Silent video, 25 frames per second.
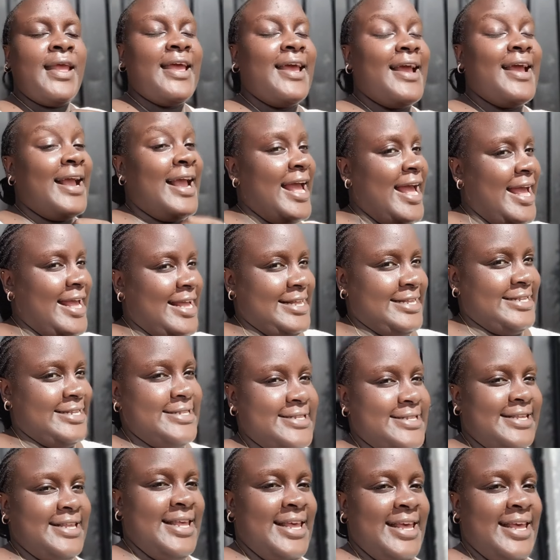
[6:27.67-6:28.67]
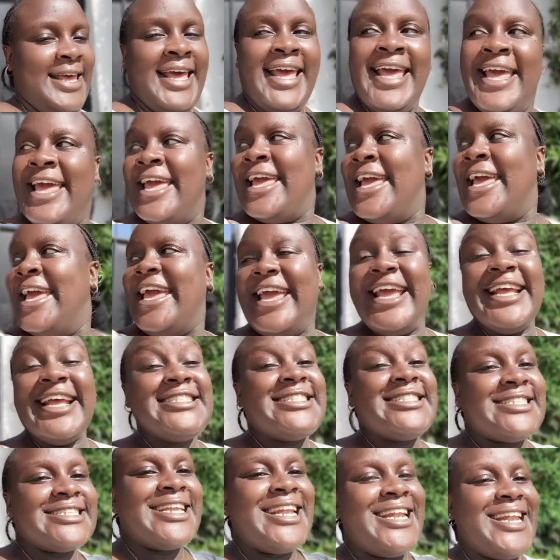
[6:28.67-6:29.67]
Guys,
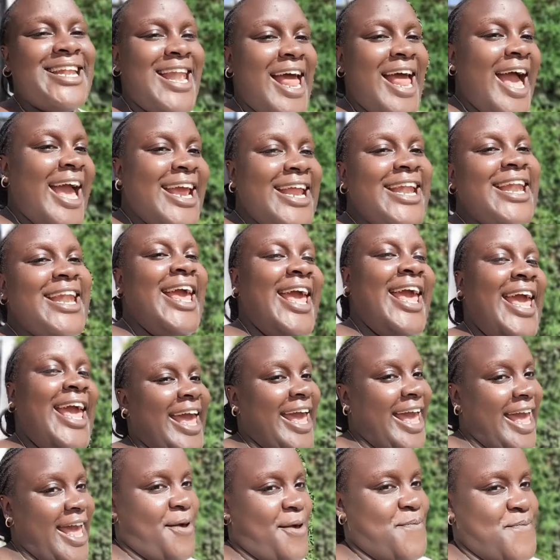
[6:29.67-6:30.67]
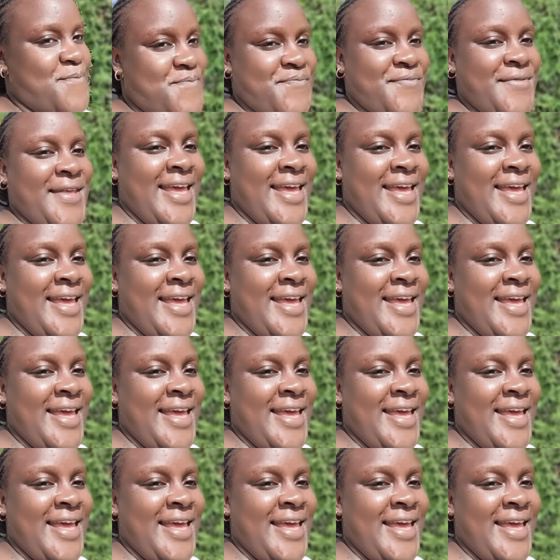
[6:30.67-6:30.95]
it's 9 a.m.